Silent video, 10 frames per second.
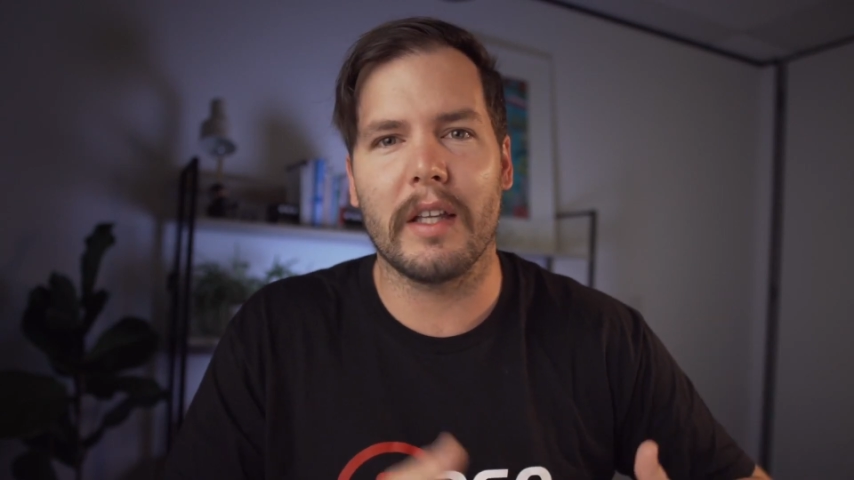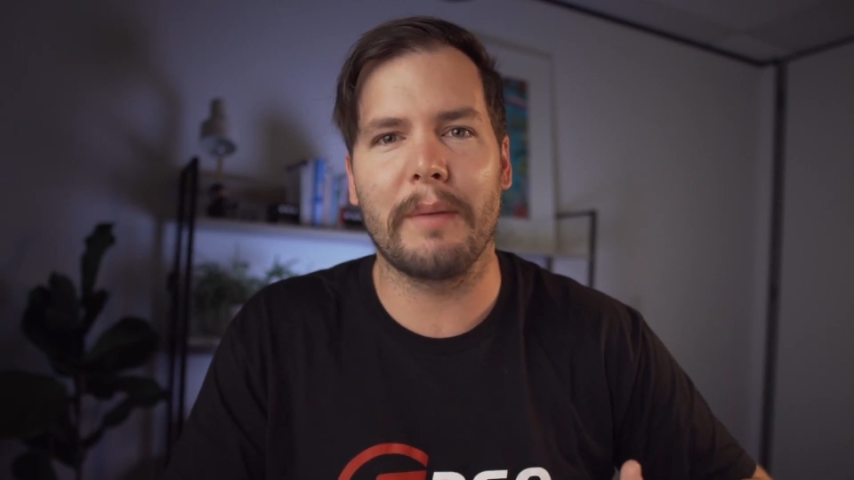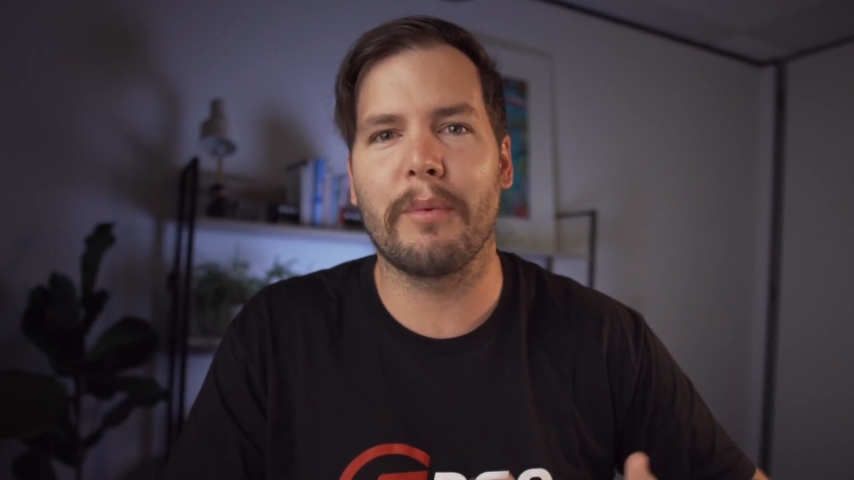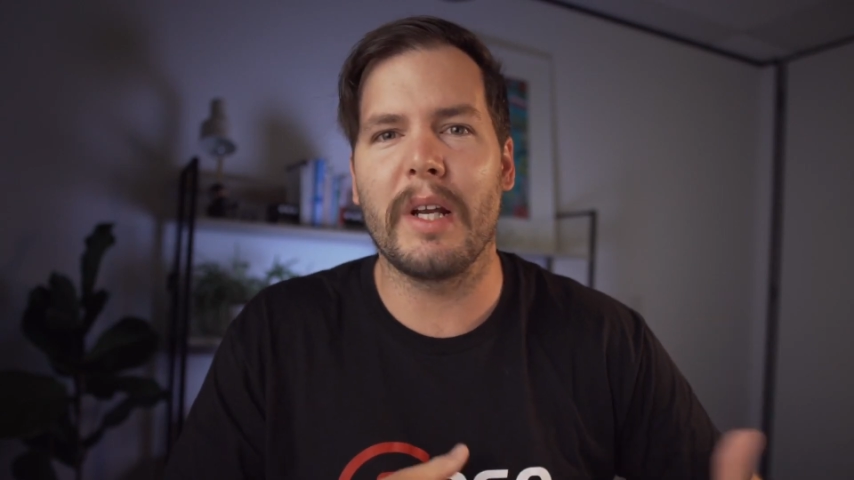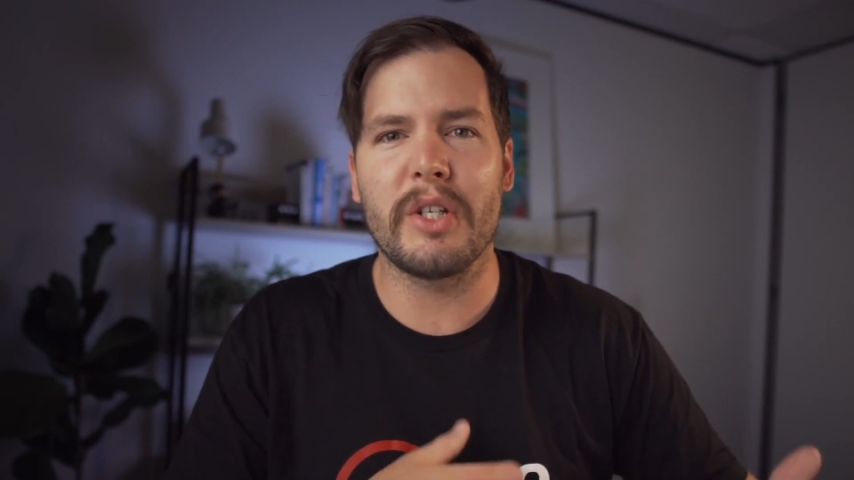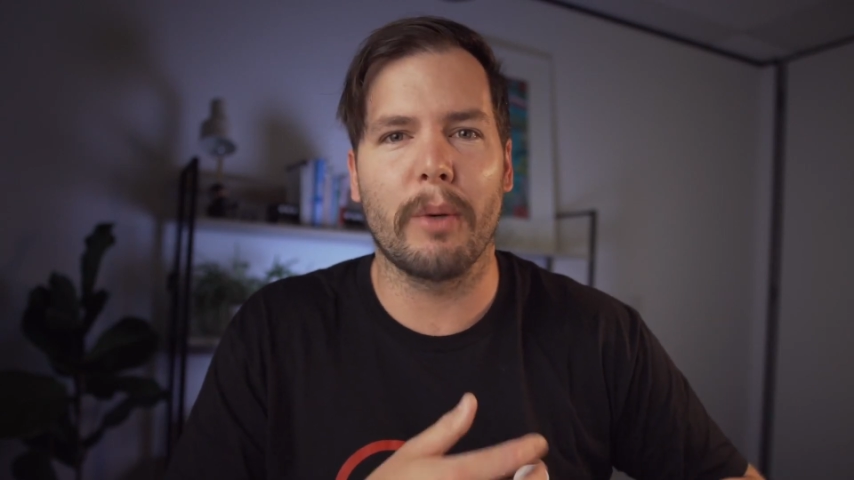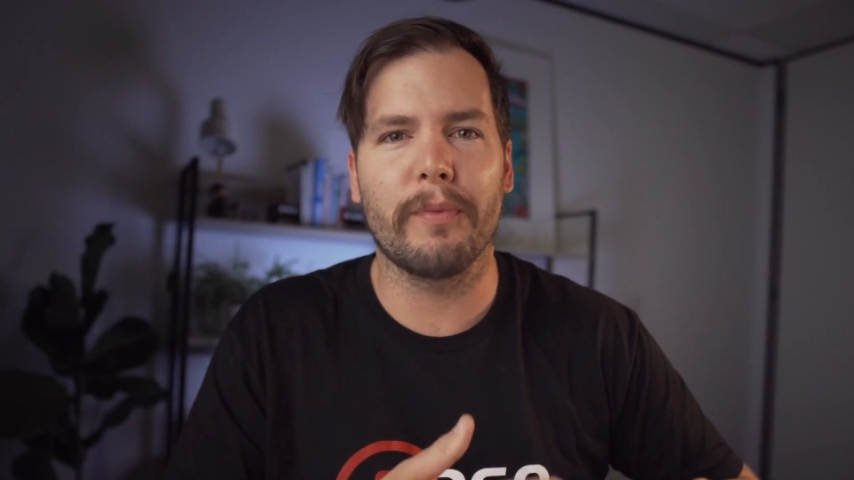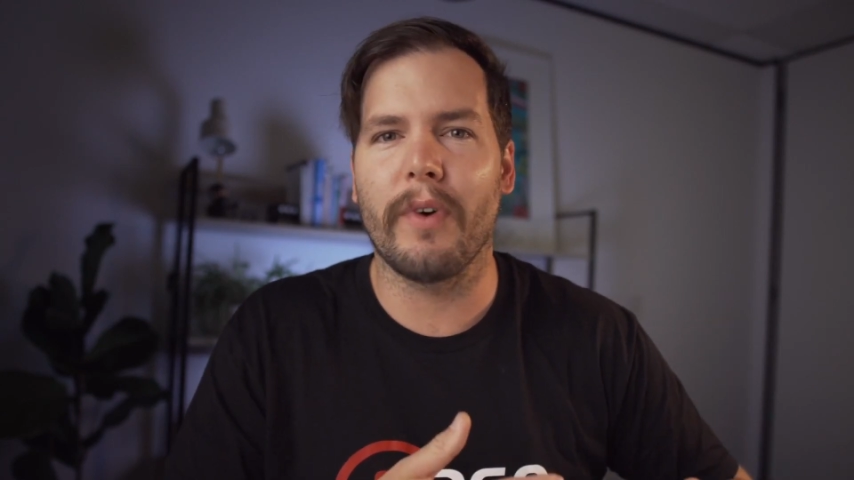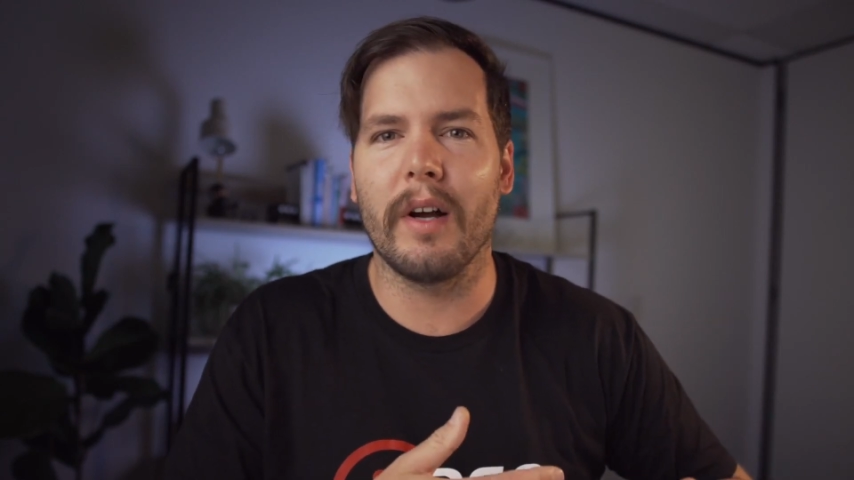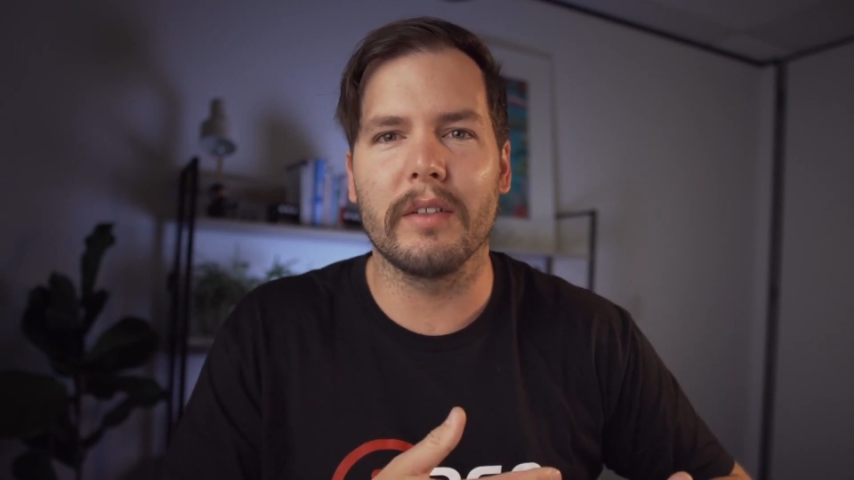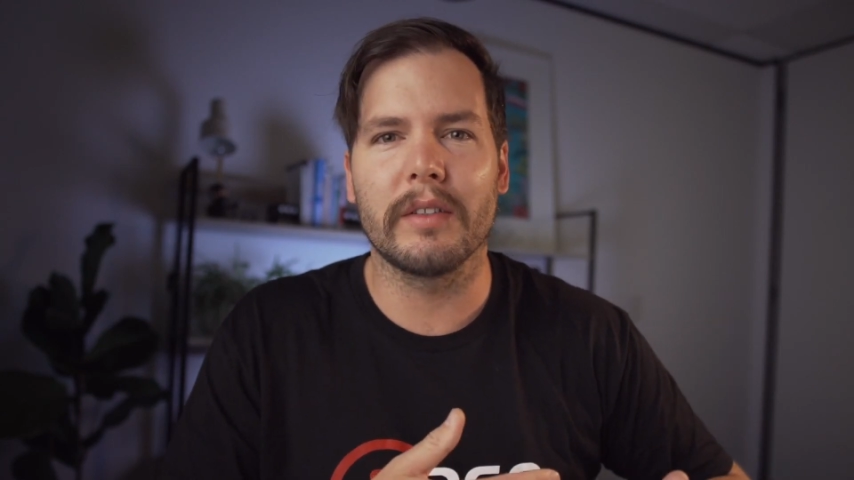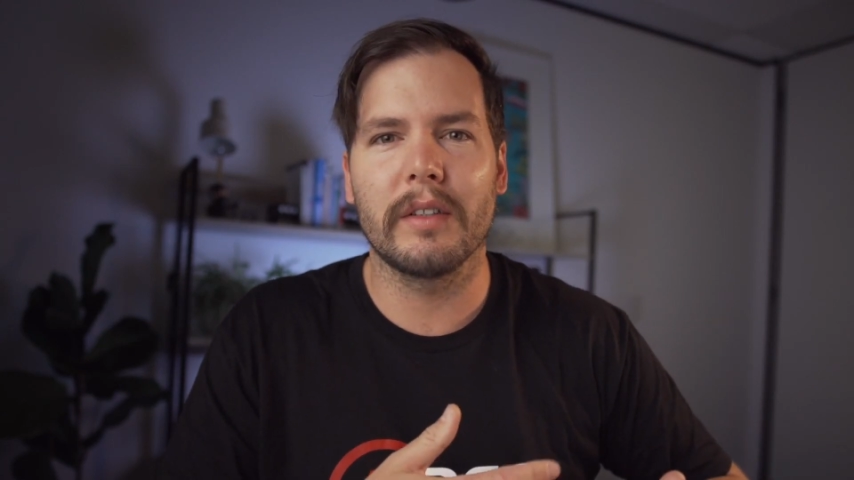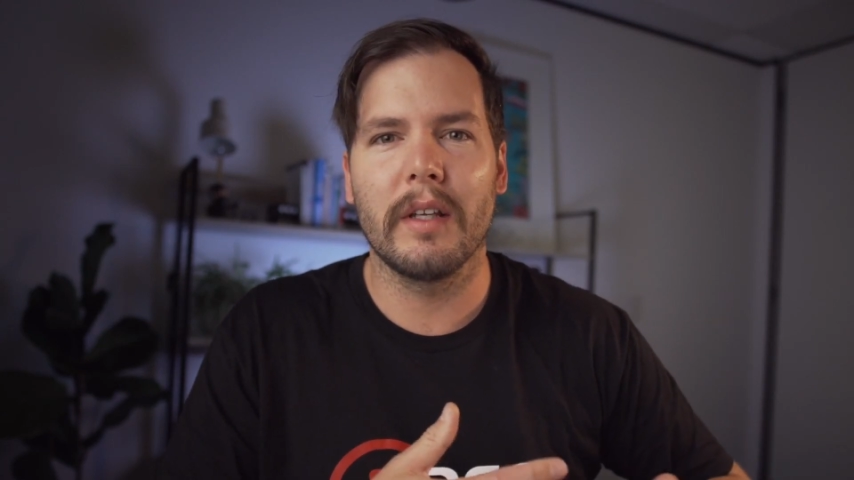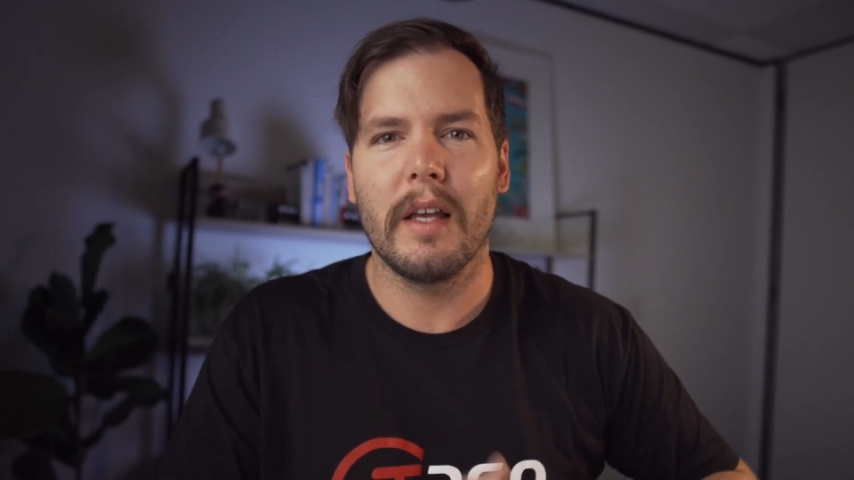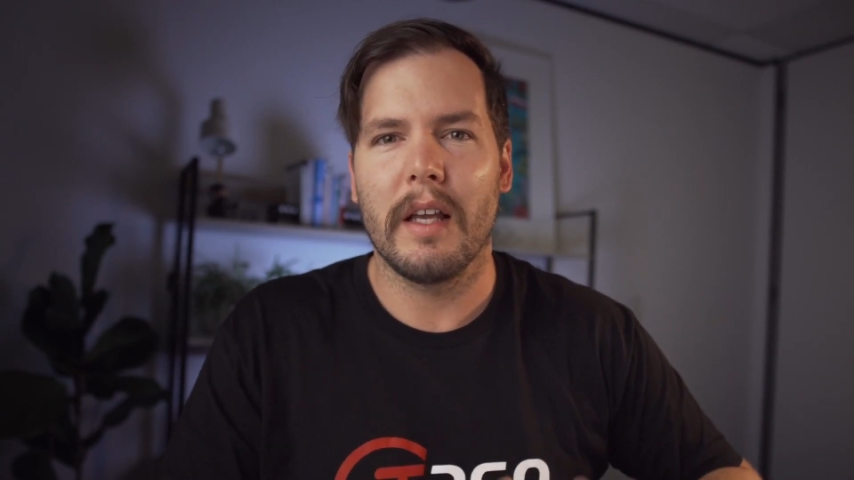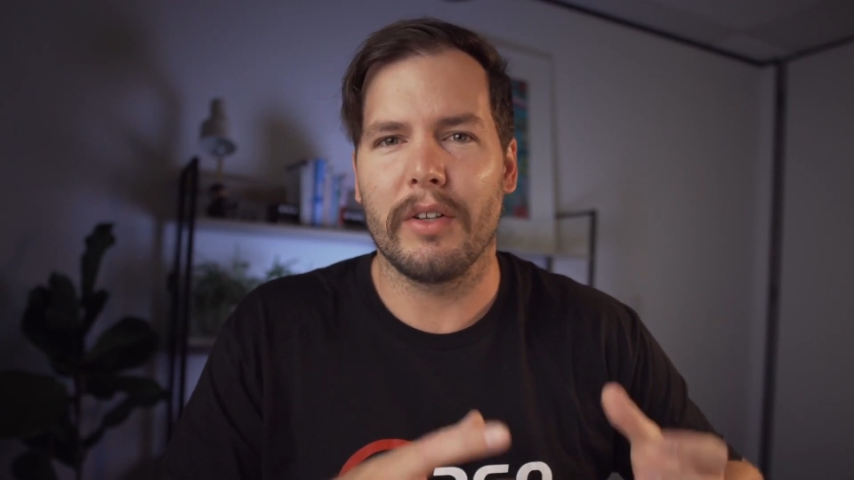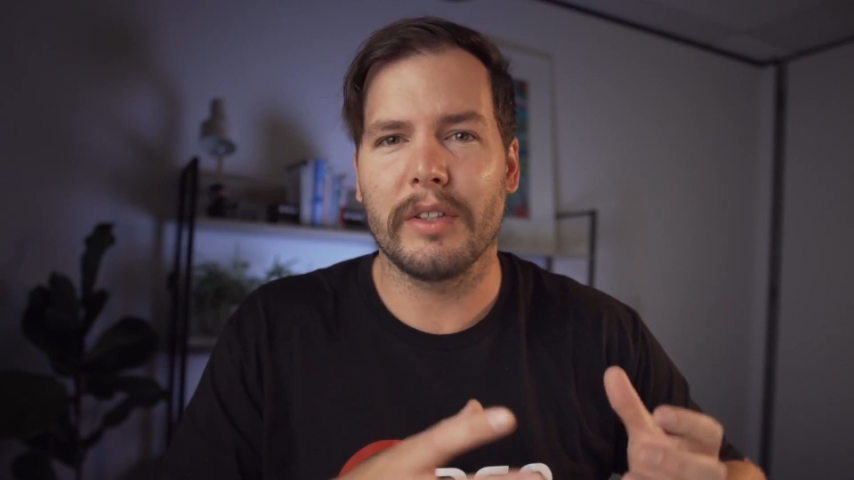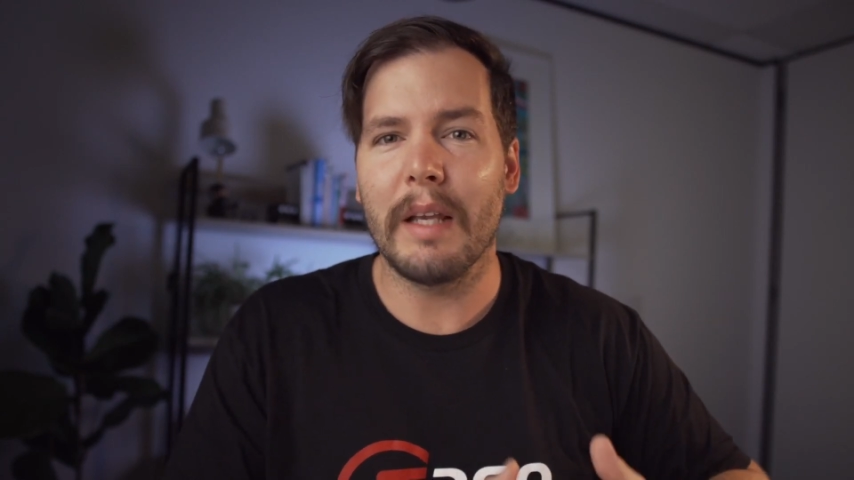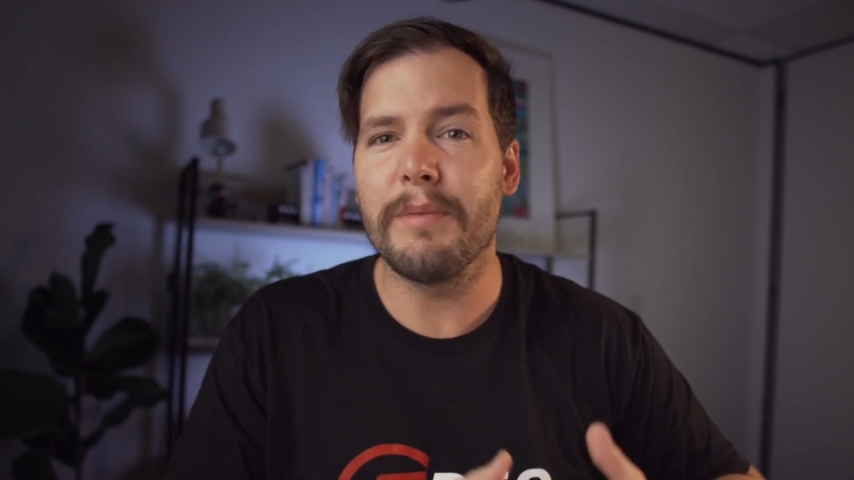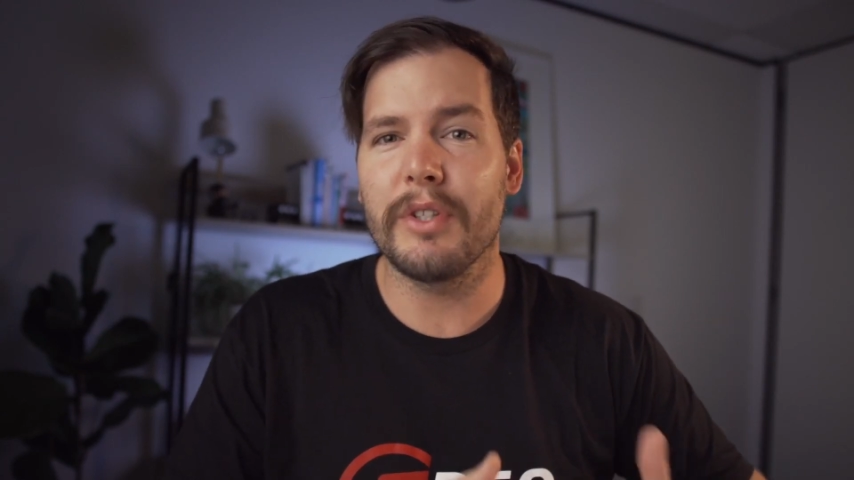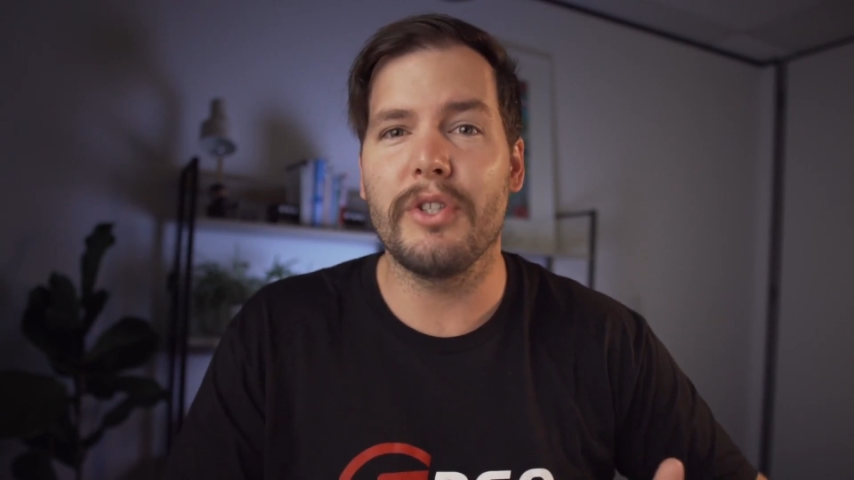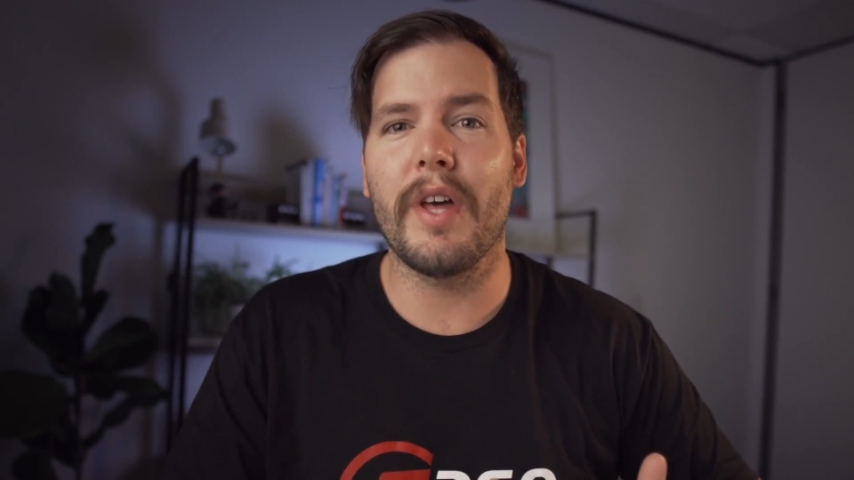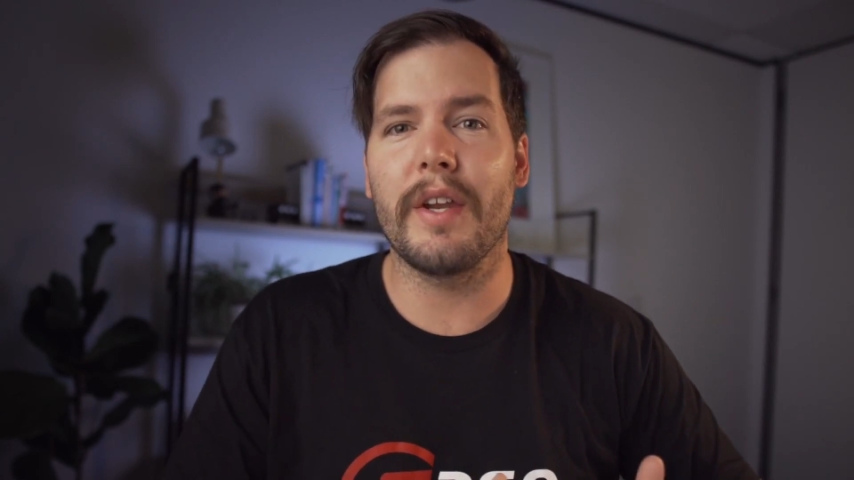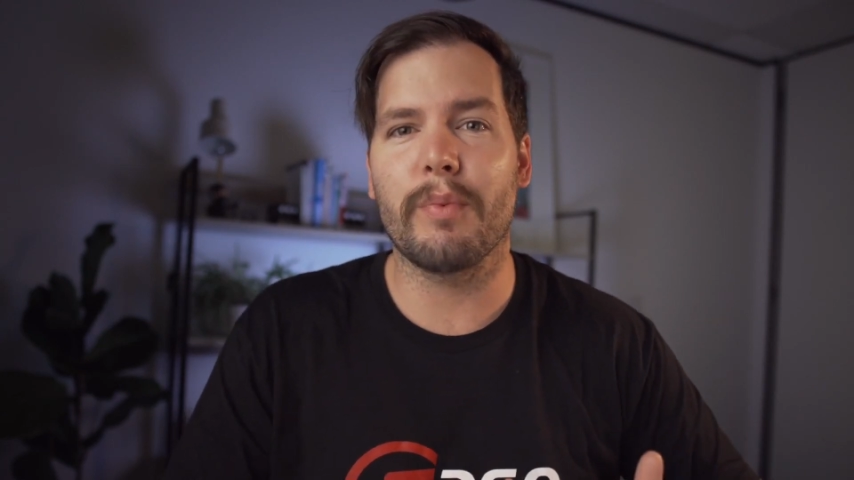collaborate, drop files, because Teams can do that as